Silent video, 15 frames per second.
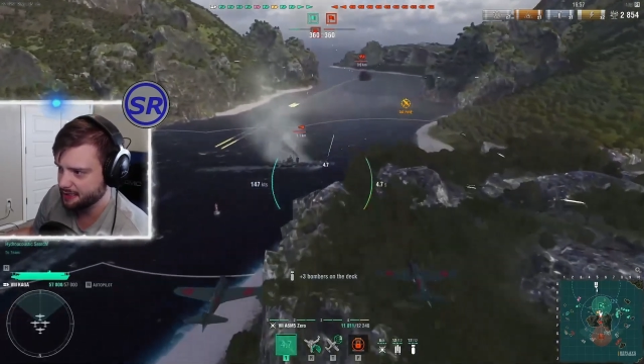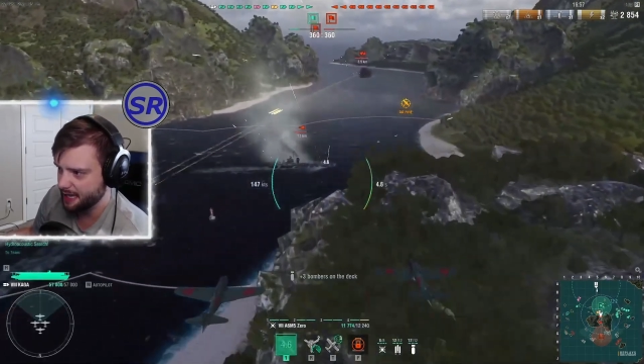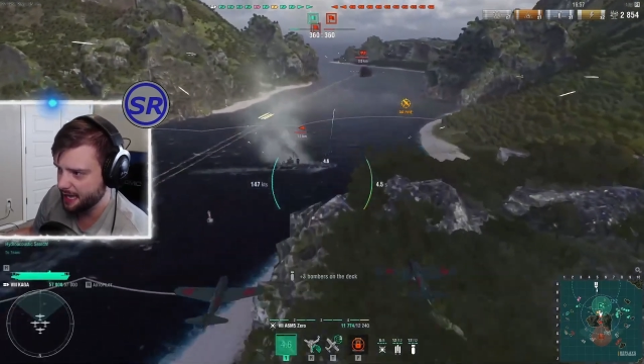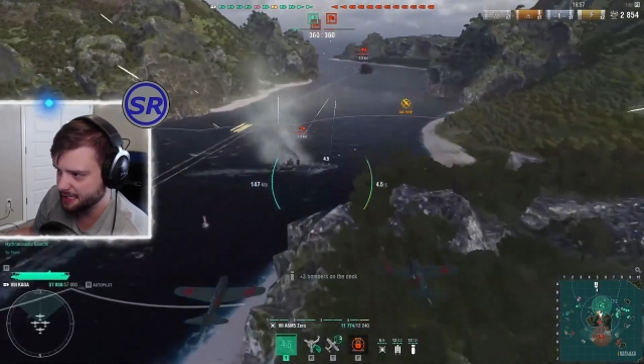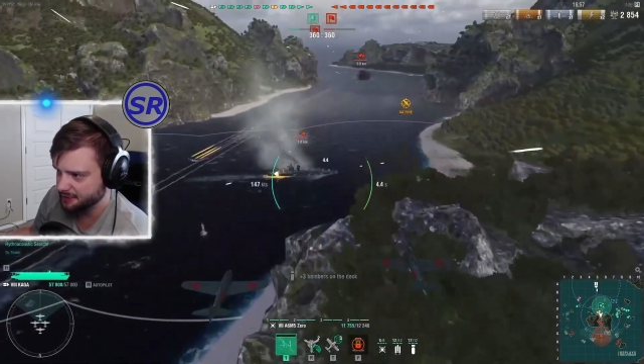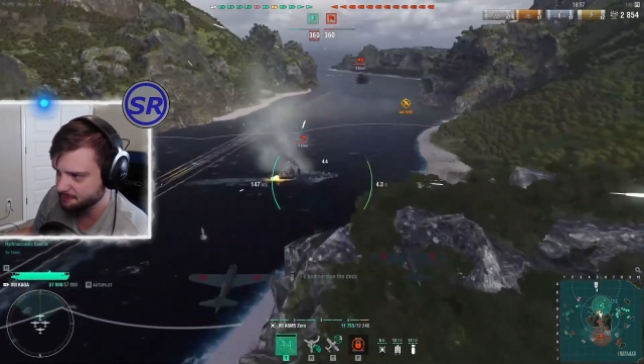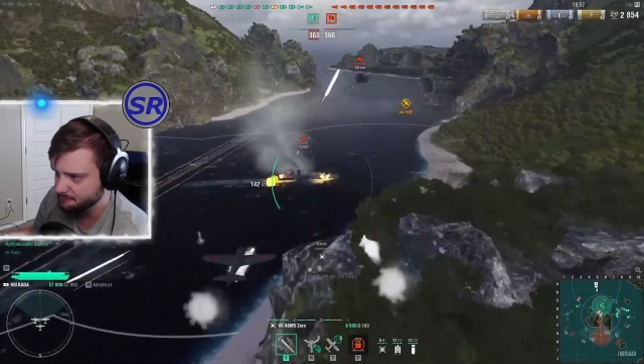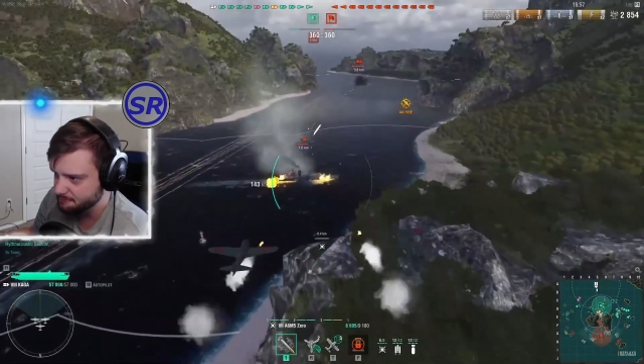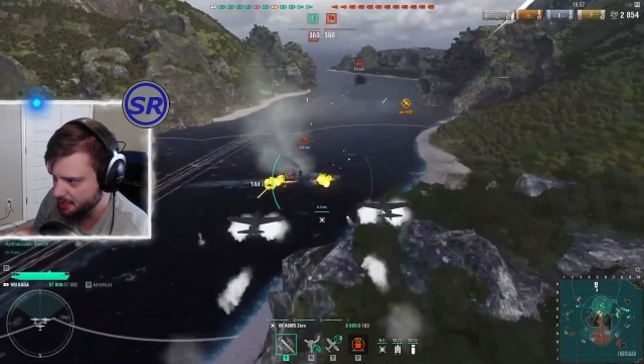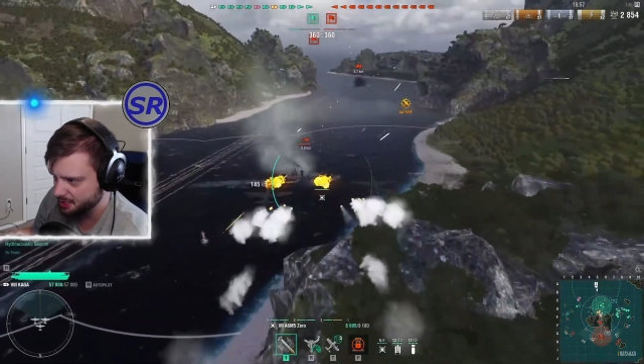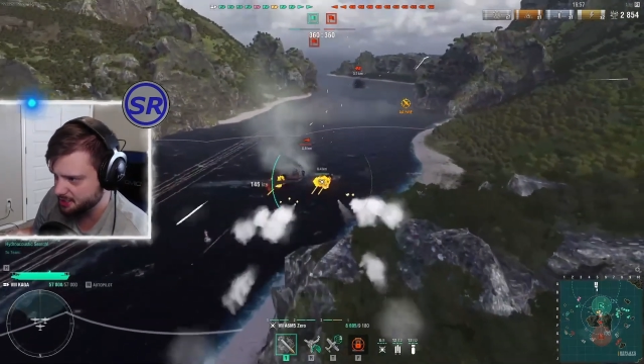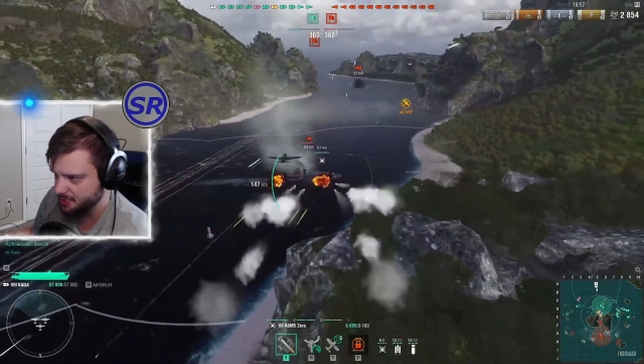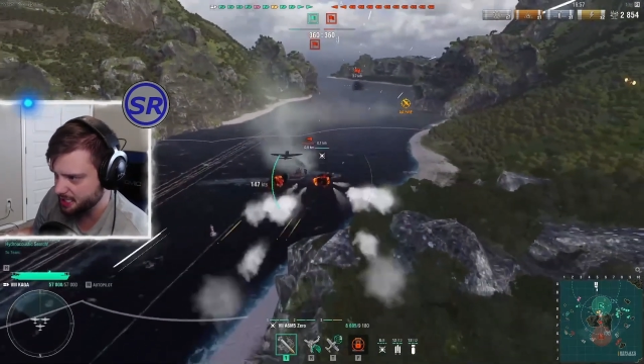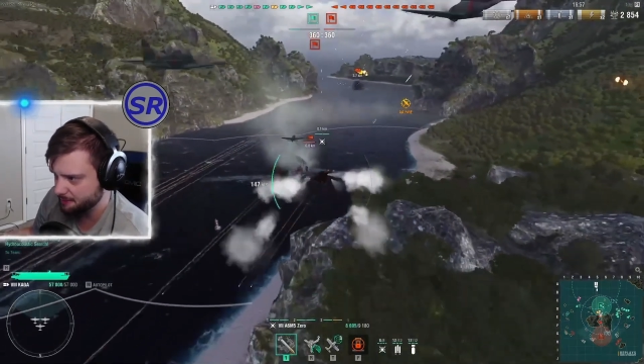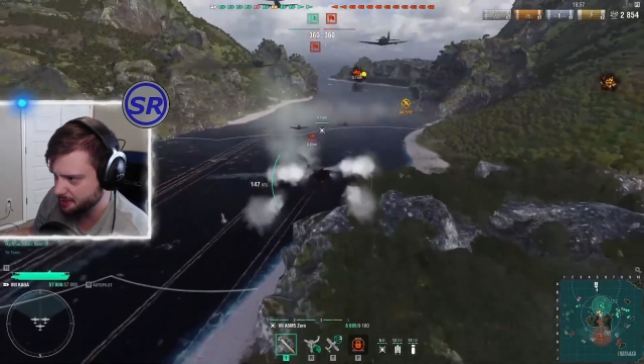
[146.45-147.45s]
as
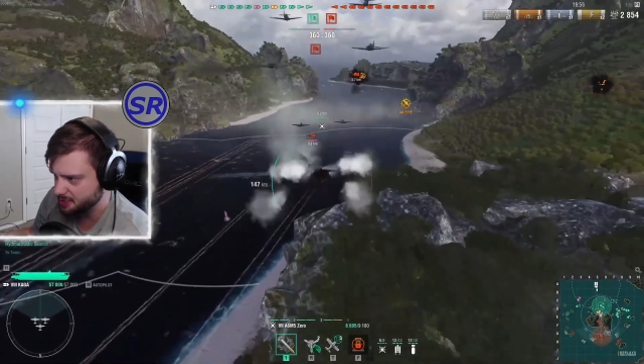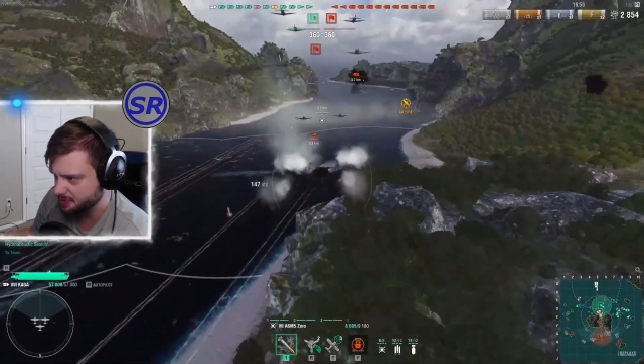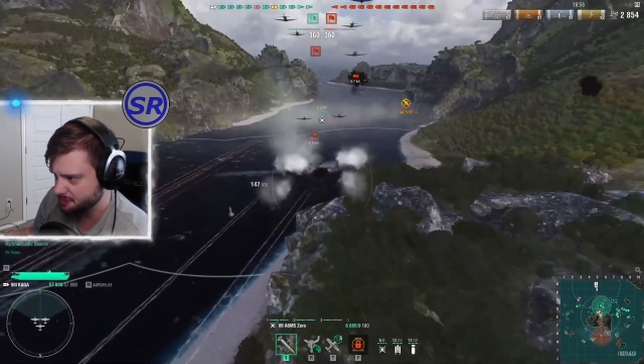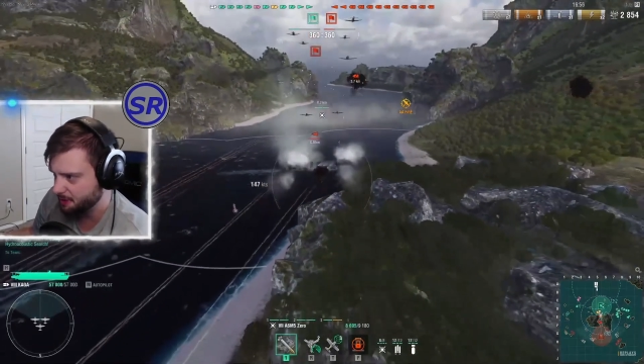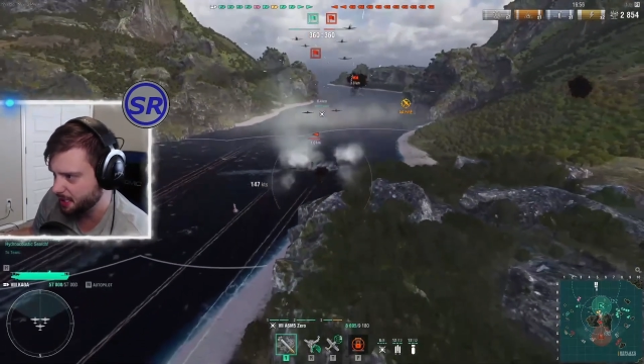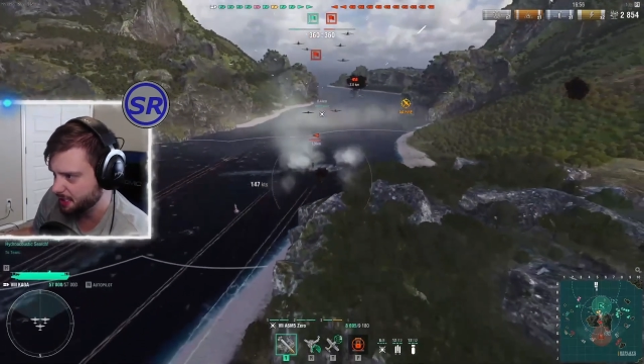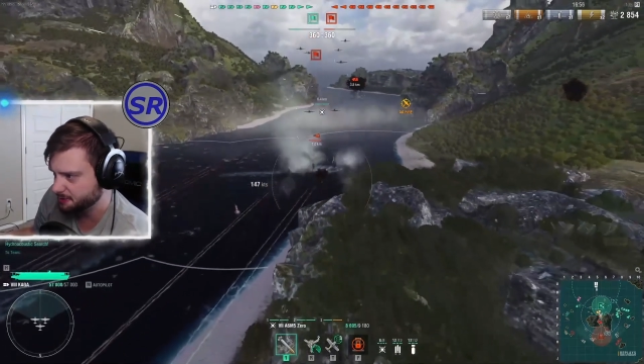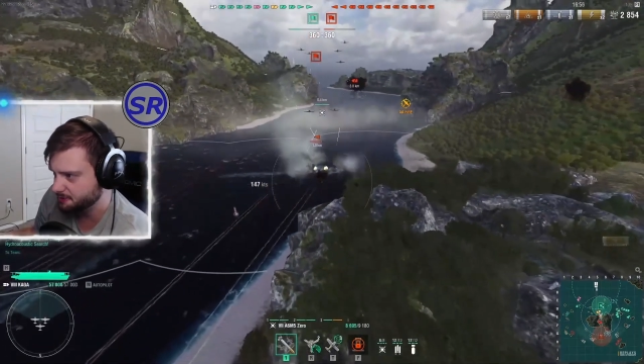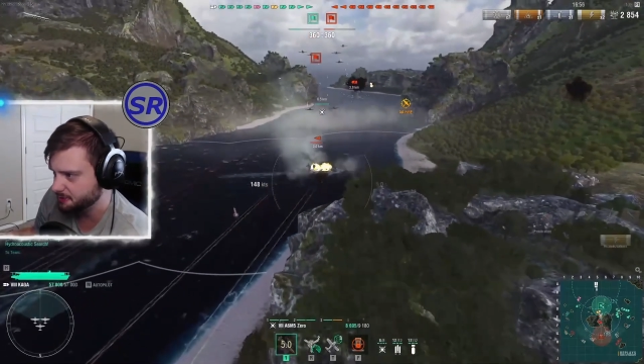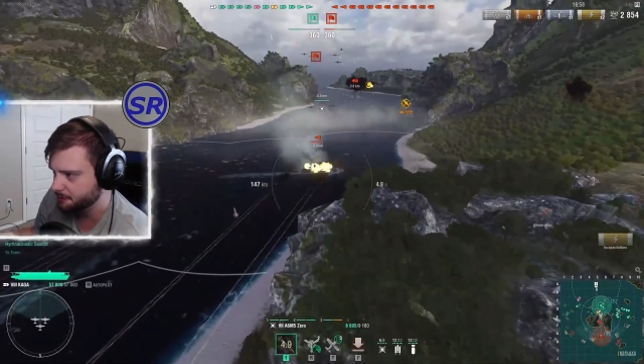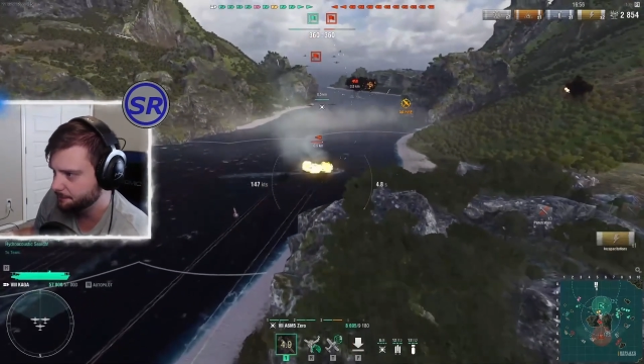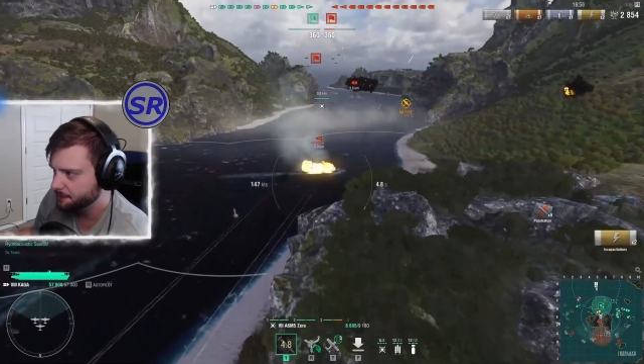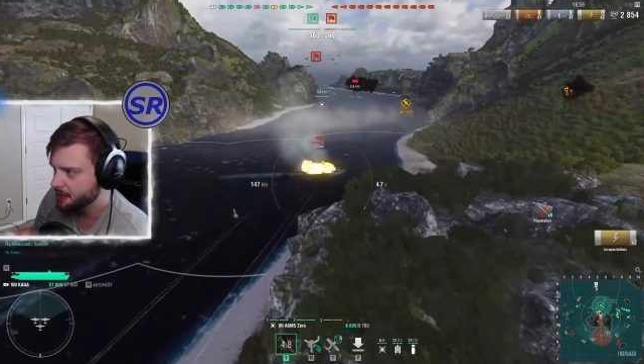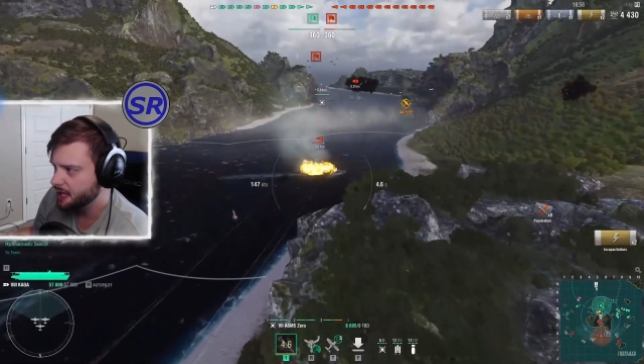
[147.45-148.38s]
much damage as possible.